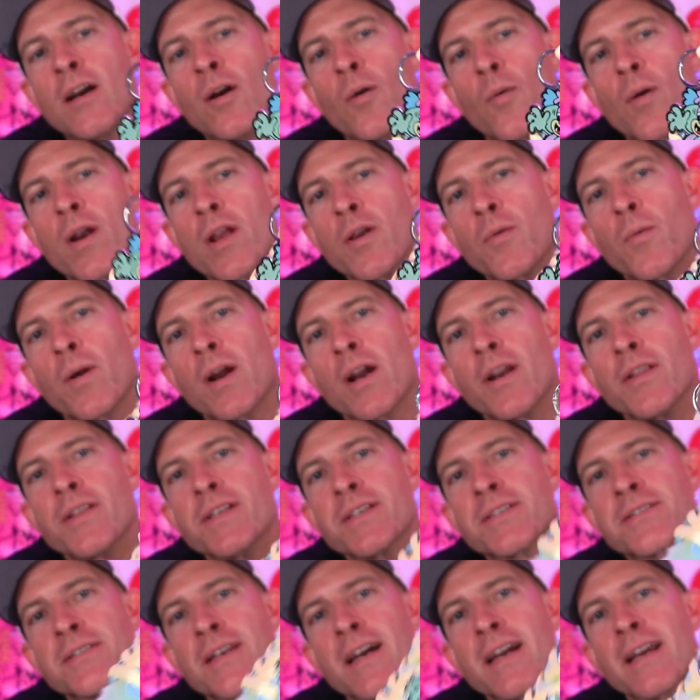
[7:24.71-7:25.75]
Where are you wearing
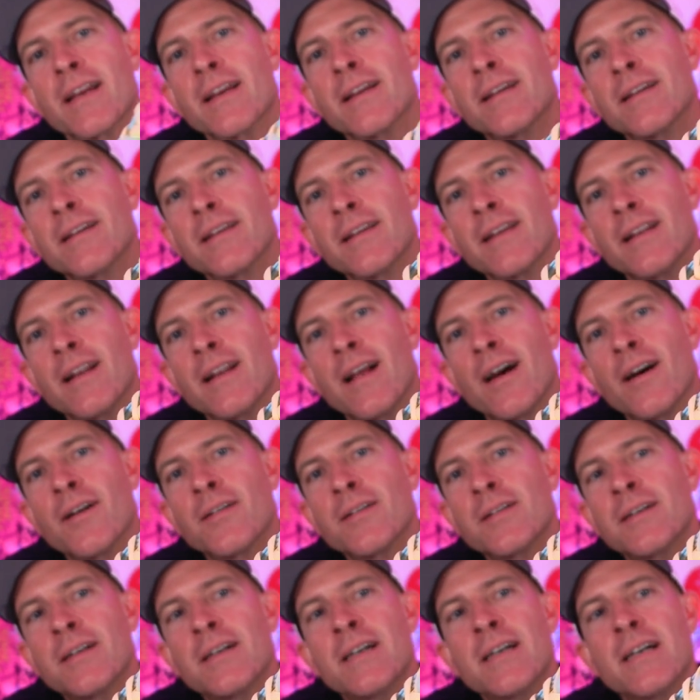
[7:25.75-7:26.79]
this thing?
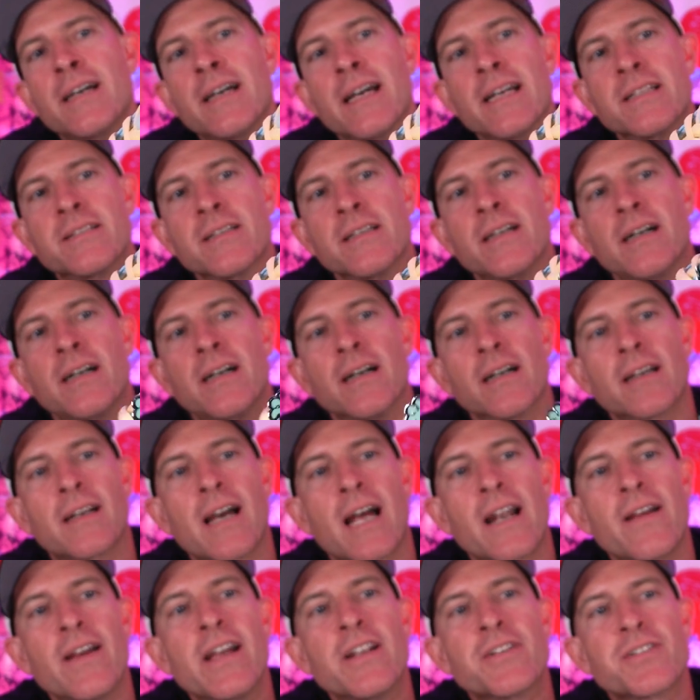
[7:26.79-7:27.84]
It's a
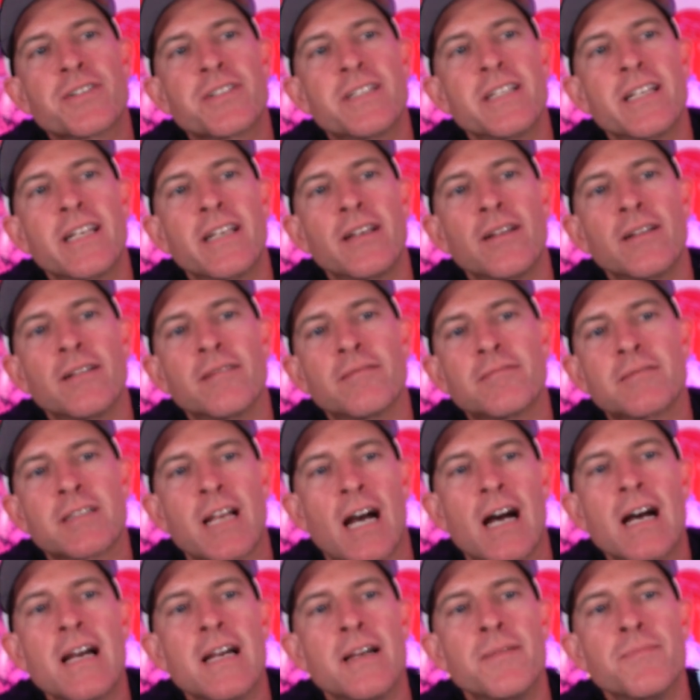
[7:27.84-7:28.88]
kind of interesting
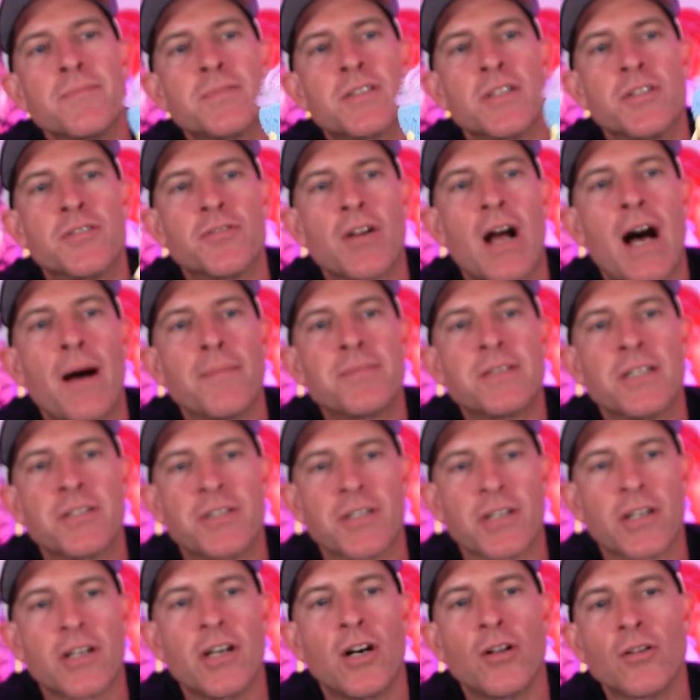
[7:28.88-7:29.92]
time to drop such
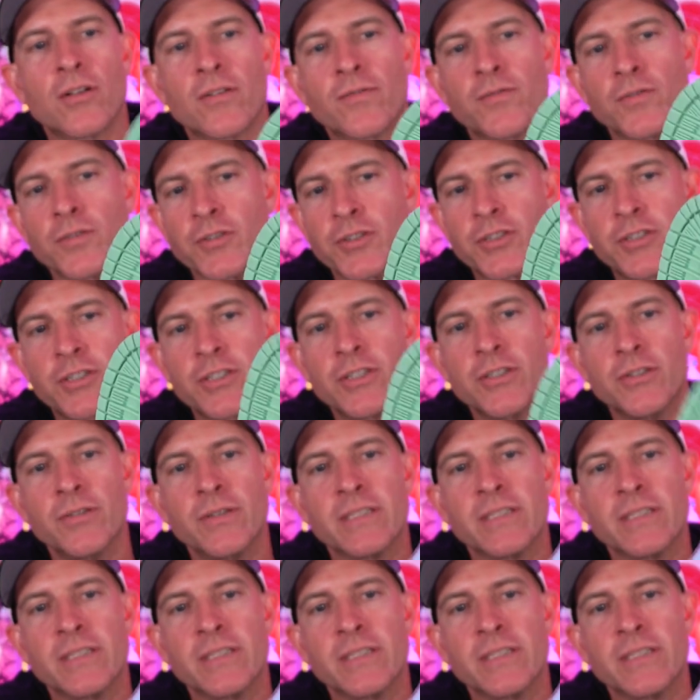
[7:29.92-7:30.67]
a colorful shoe.